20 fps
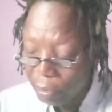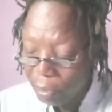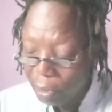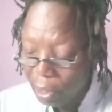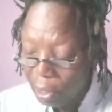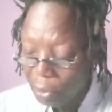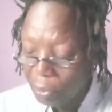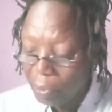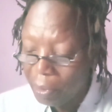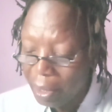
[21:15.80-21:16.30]

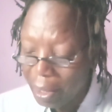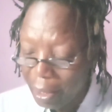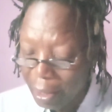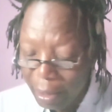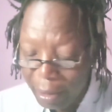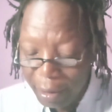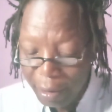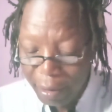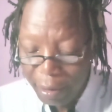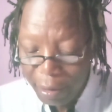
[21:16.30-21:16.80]

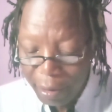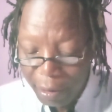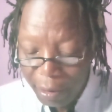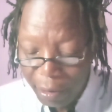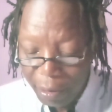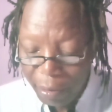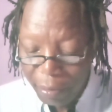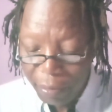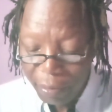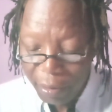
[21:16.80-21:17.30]
nuclei
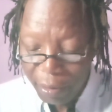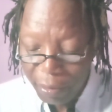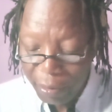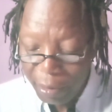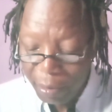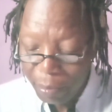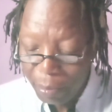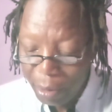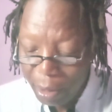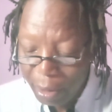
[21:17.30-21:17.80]
of
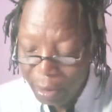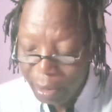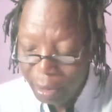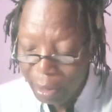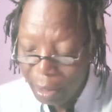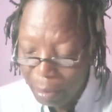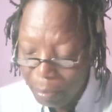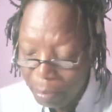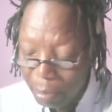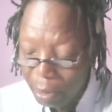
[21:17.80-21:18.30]
even mass
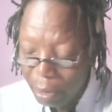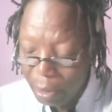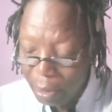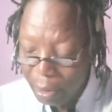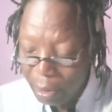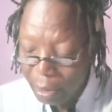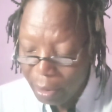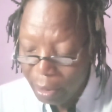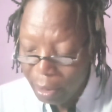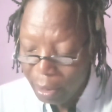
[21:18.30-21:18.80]
number,
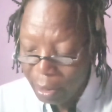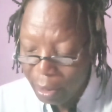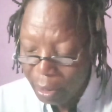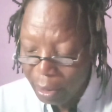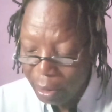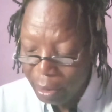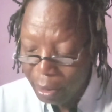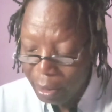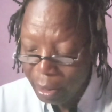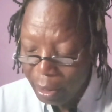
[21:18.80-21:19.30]
such
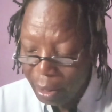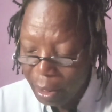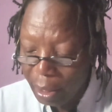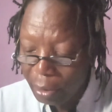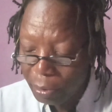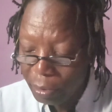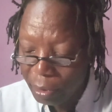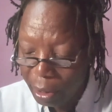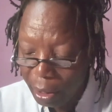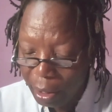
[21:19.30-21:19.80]
as
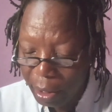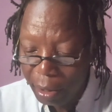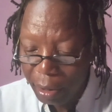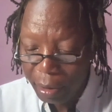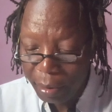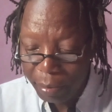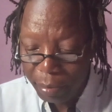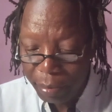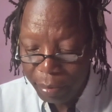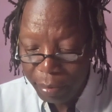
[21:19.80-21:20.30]

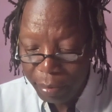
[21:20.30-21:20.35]
deuterium.